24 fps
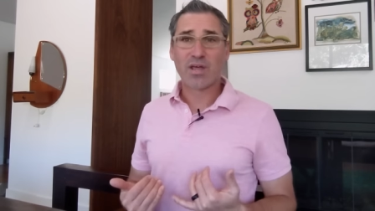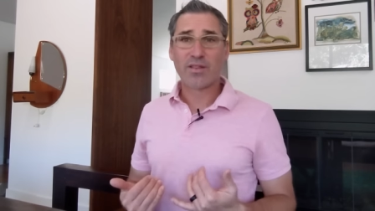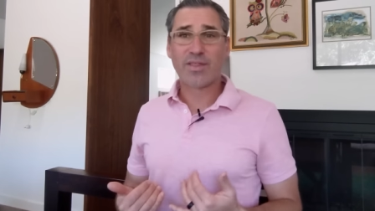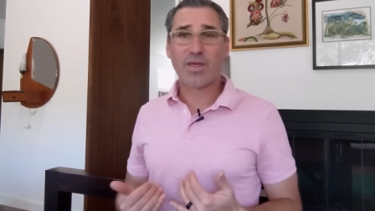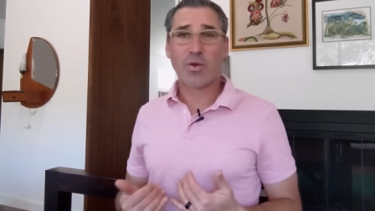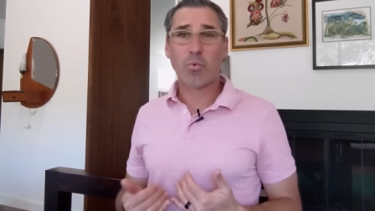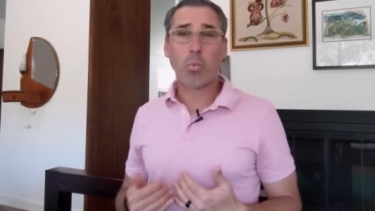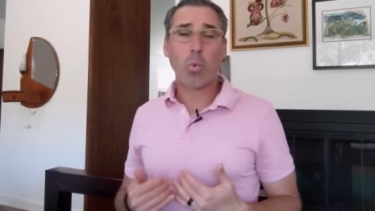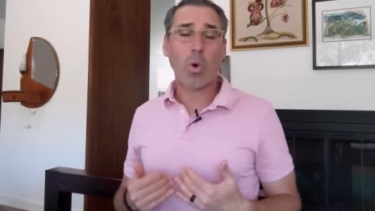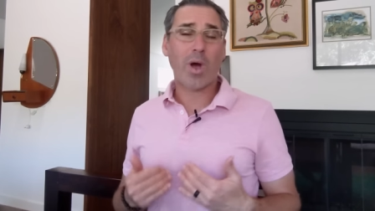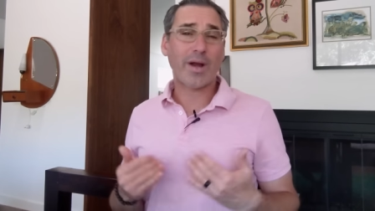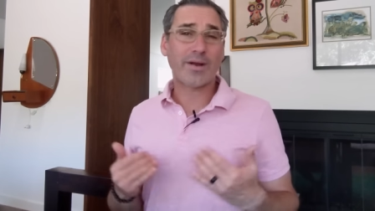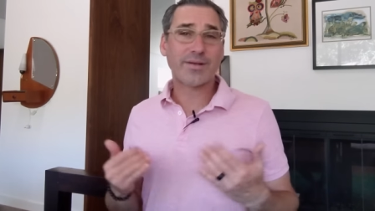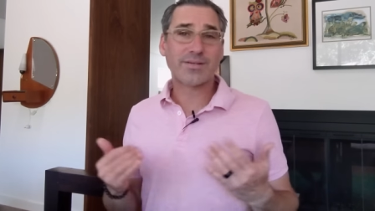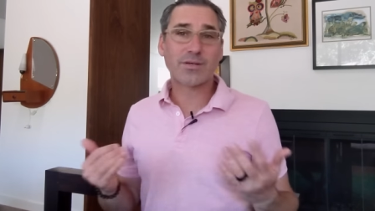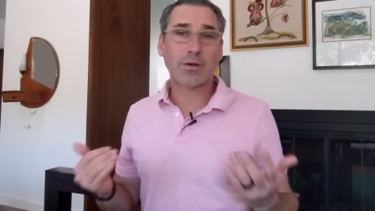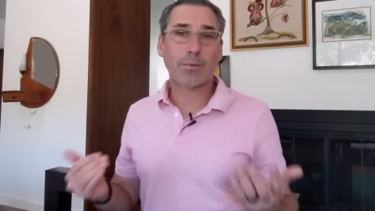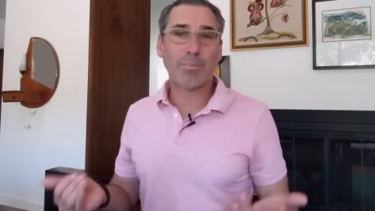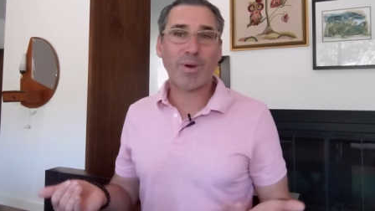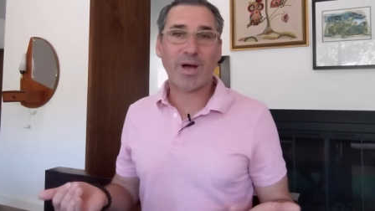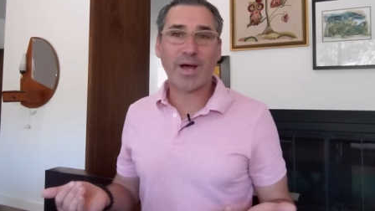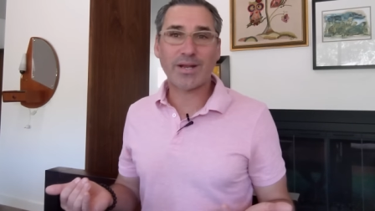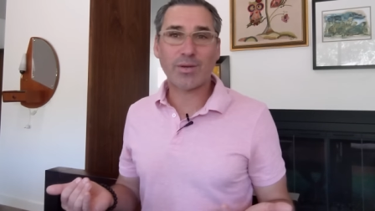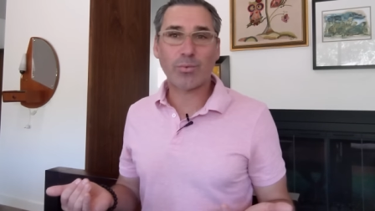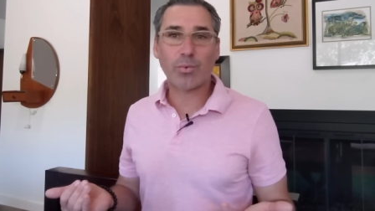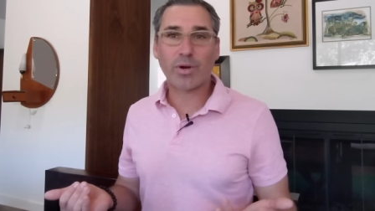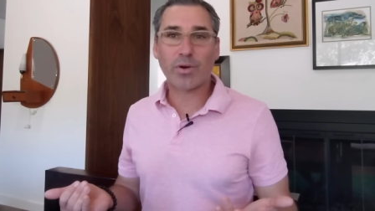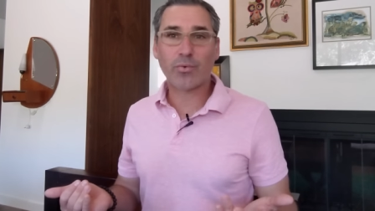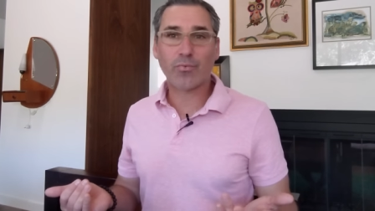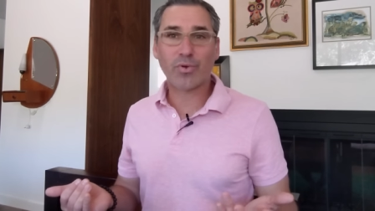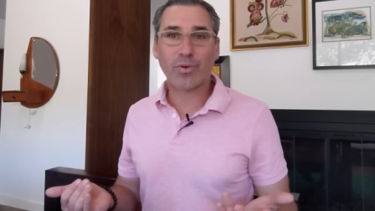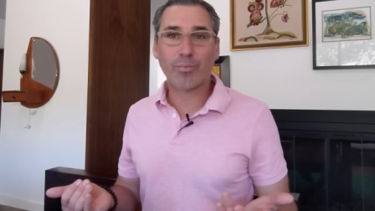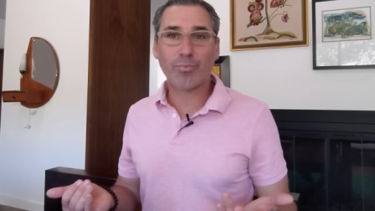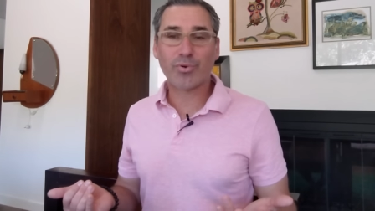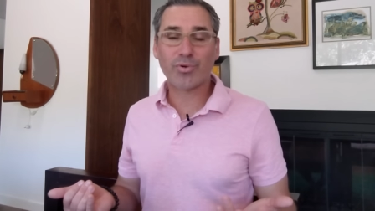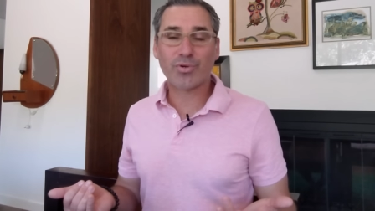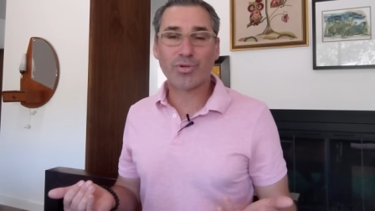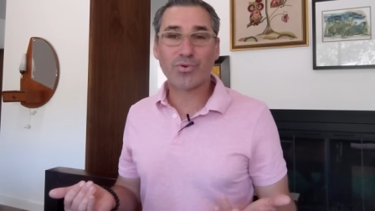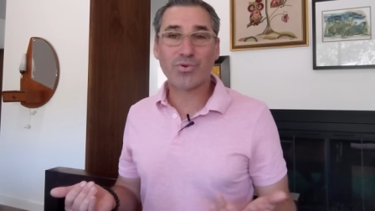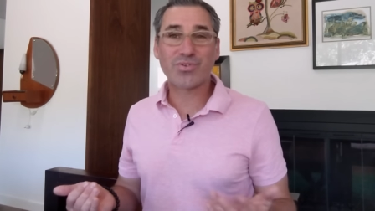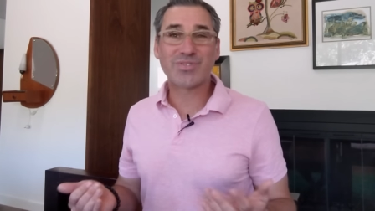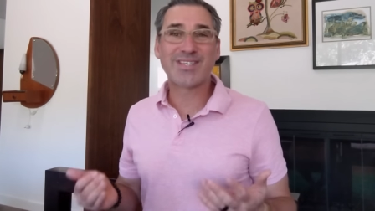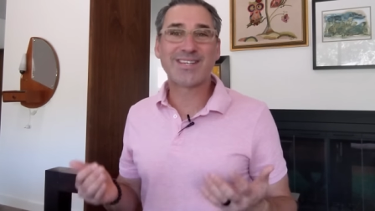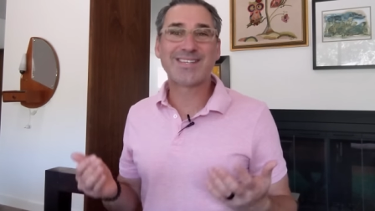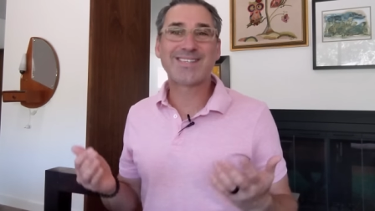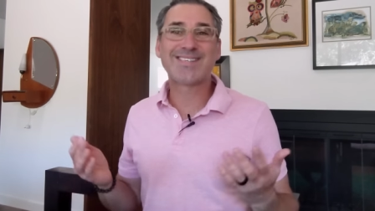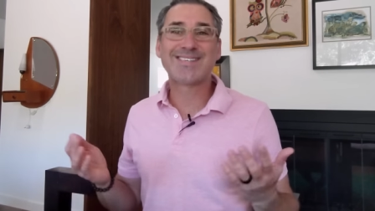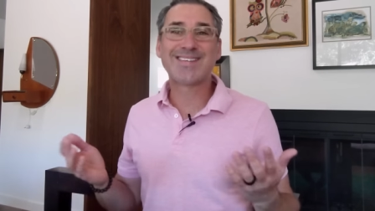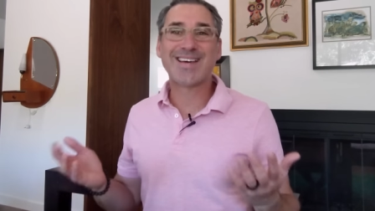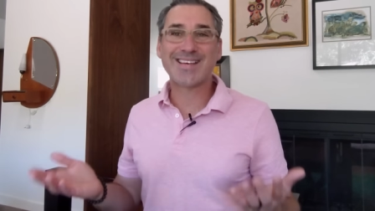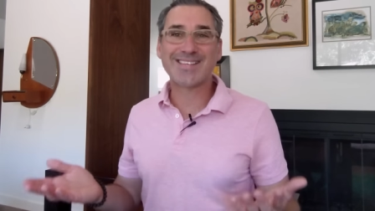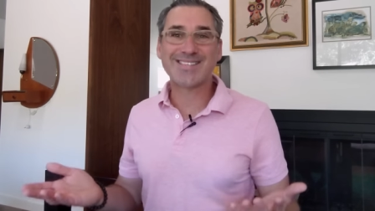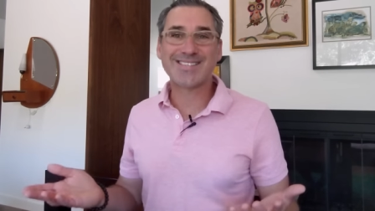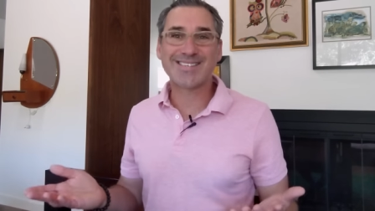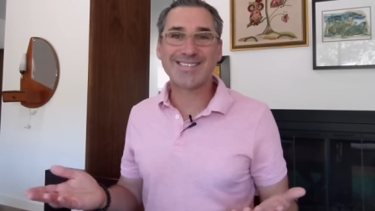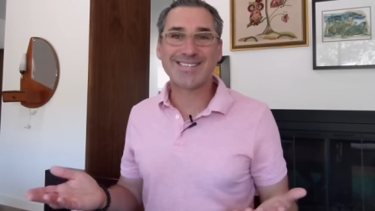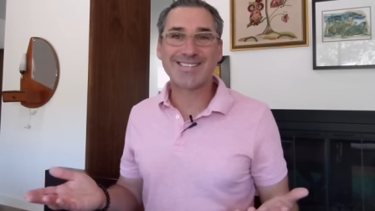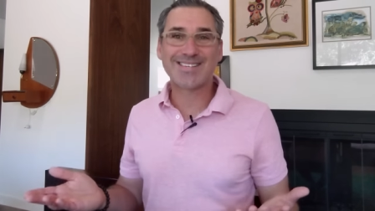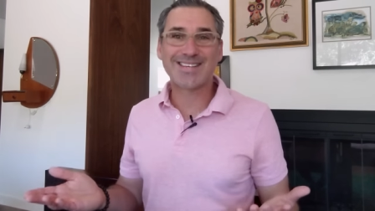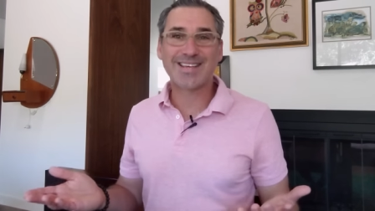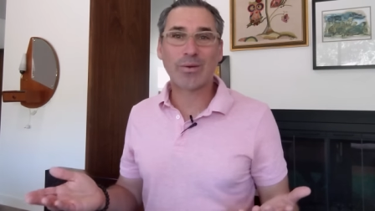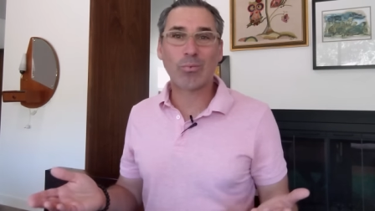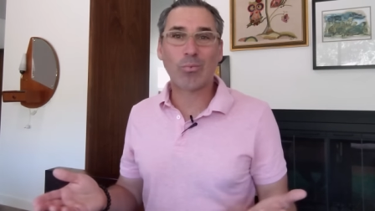then why does our body want to reproduce? It doesn't.